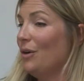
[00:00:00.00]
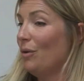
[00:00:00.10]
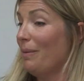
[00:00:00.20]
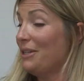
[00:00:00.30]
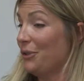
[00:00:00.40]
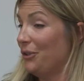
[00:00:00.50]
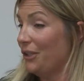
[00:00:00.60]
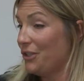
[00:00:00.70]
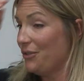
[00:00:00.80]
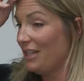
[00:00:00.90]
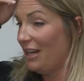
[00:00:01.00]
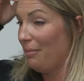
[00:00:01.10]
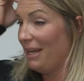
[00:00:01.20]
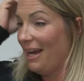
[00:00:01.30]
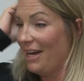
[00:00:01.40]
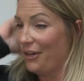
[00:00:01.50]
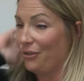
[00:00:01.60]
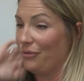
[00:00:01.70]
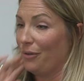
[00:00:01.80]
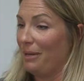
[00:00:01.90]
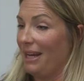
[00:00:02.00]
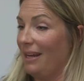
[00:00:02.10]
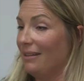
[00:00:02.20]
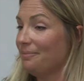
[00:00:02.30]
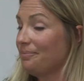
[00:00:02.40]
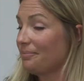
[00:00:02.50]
when we told her she was going to be honored for being